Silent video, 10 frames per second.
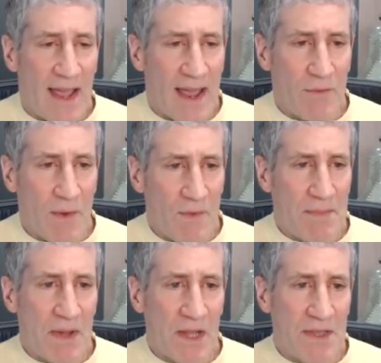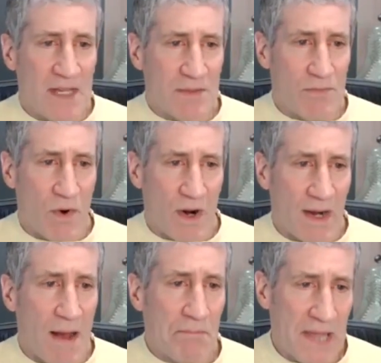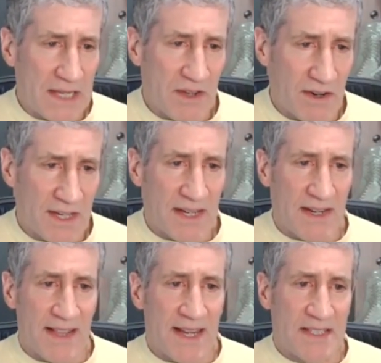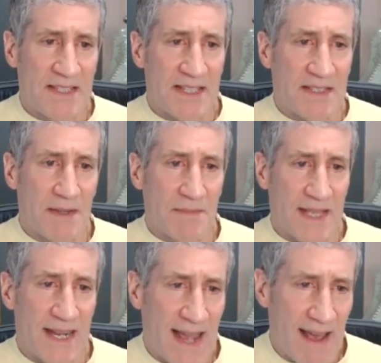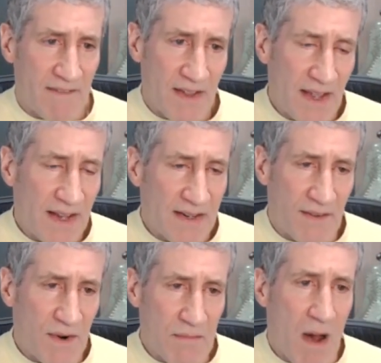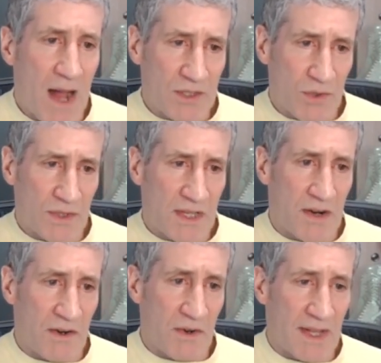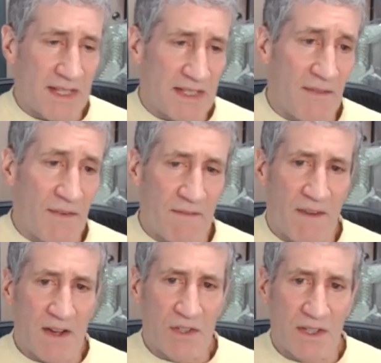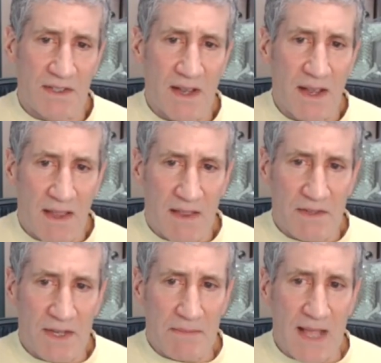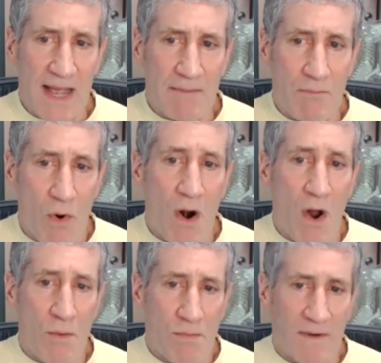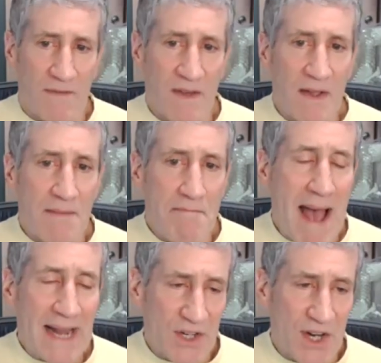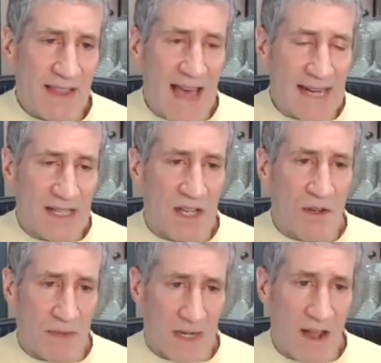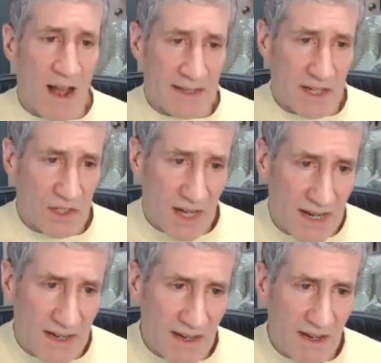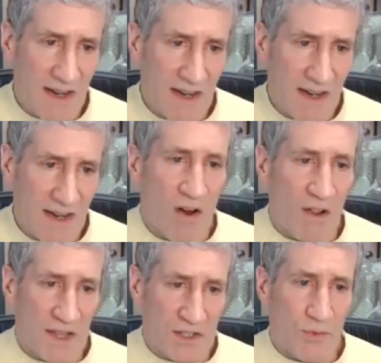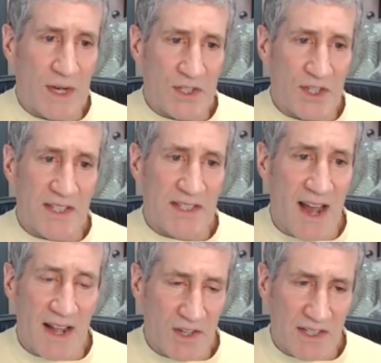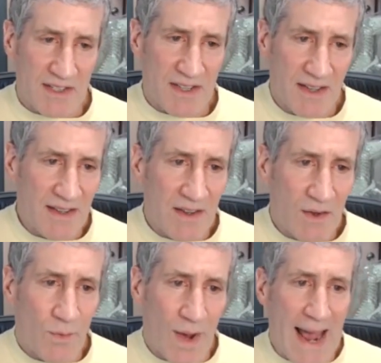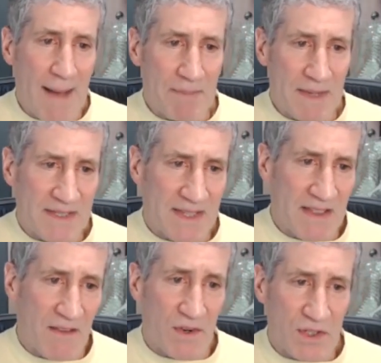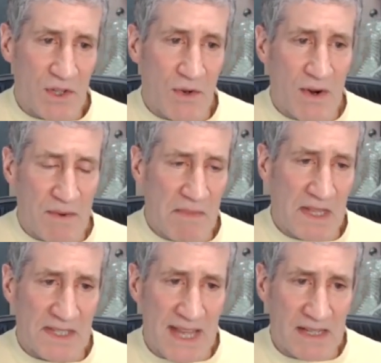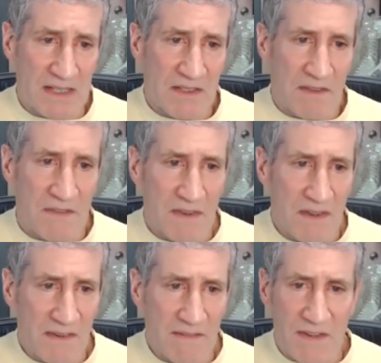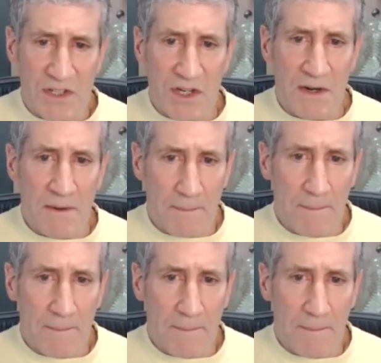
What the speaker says: And when we build these more complex articulated systems that have different modules that are doing these different functions, there seems like more hope of matching that to human cognition in all its richness, not just what happens in the first 200 milliseconds of vision.